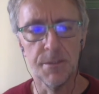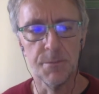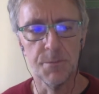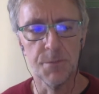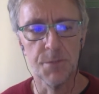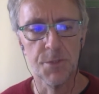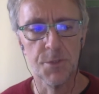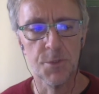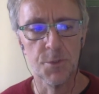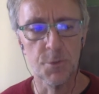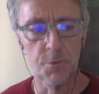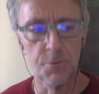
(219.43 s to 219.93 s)

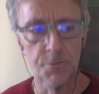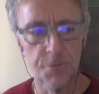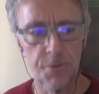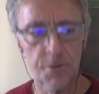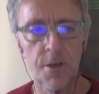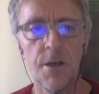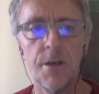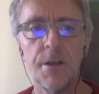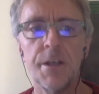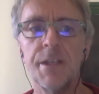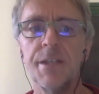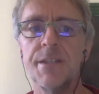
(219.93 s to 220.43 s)
so
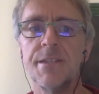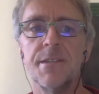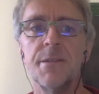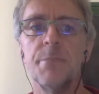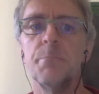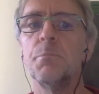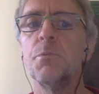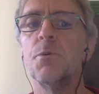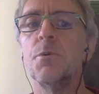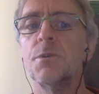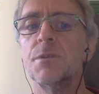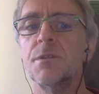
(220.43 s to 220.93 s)
far it's
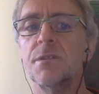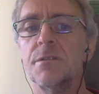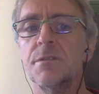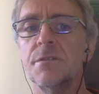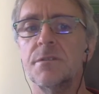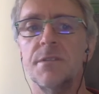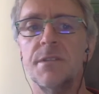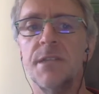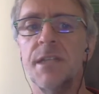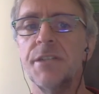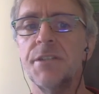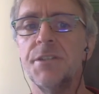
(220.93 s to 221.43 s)
important
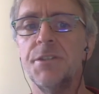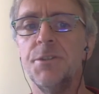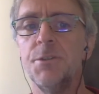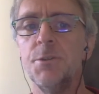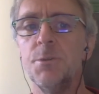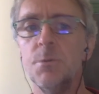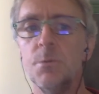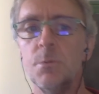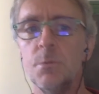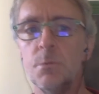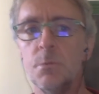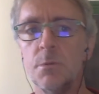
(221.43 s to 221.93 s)
that
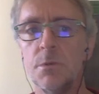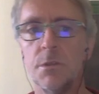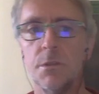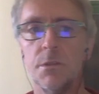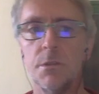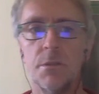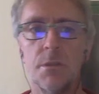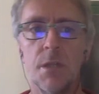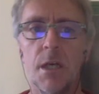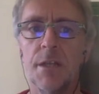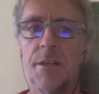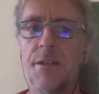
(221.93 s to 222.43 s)
you
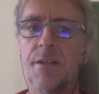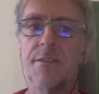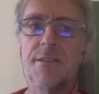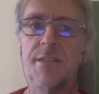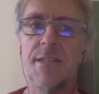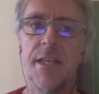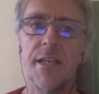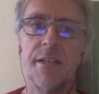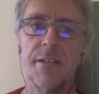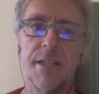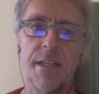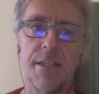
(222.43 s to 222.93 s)

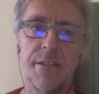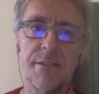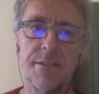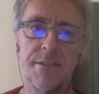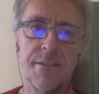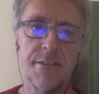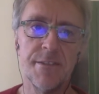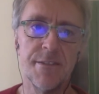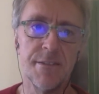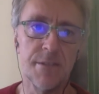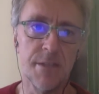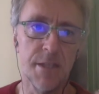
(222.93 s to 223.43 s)
understand that this
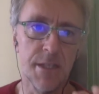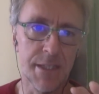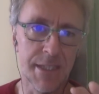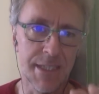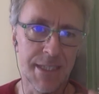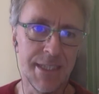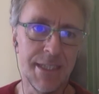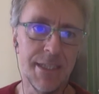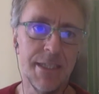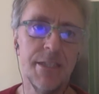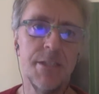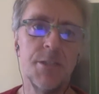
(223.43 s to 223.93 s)
is a
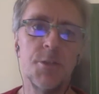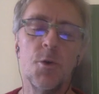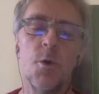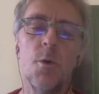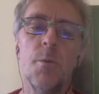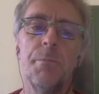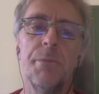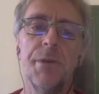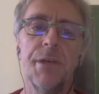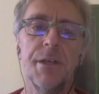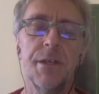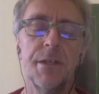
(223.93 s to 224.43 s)
key
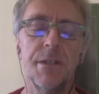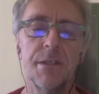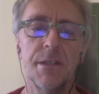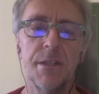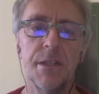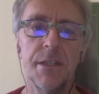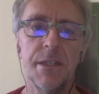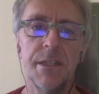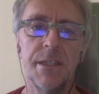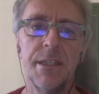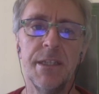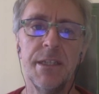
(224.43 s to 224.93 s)
topic,
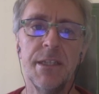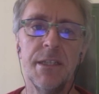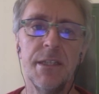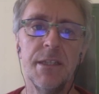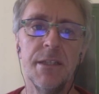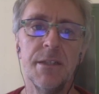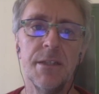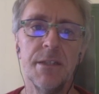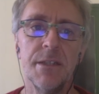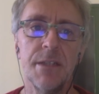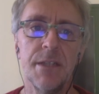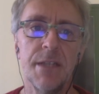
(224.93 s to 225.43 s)
a
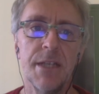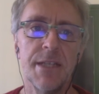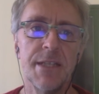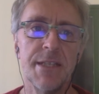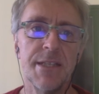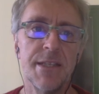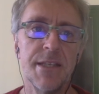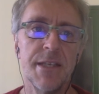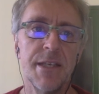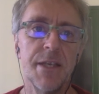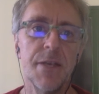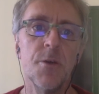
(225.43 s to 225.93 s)
key, let's
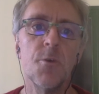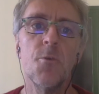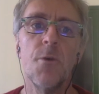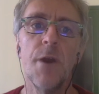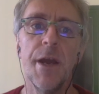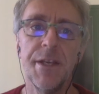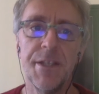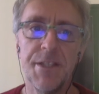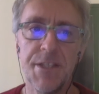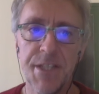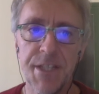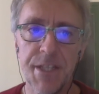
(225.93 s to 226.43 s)
say,
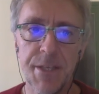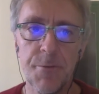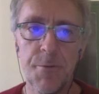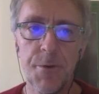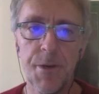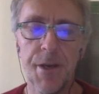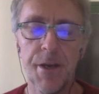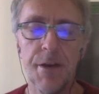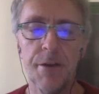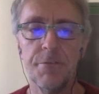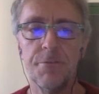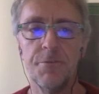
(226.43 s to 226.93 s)

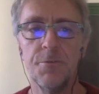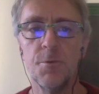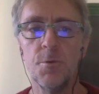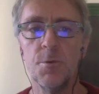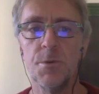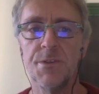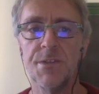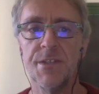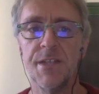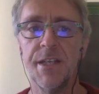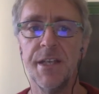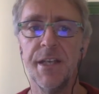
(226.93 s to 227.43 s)
criteria for
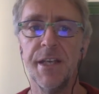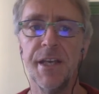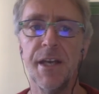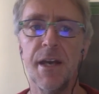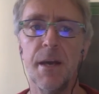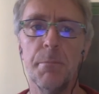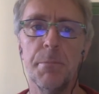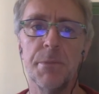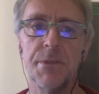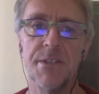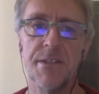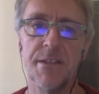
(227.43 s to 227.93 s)
setting
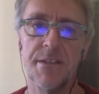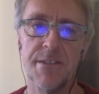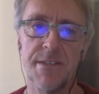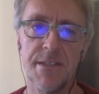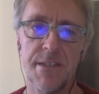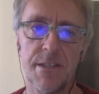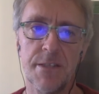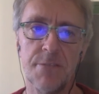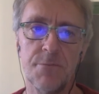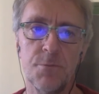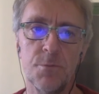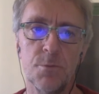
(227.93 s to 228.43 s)
up a
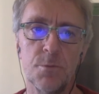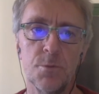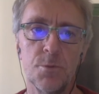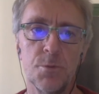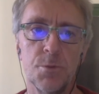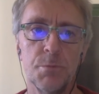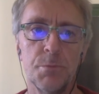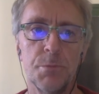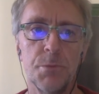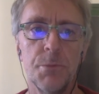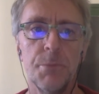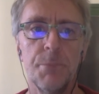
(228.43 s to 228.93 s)
successful
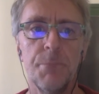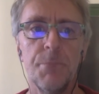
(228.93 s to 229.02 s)
group.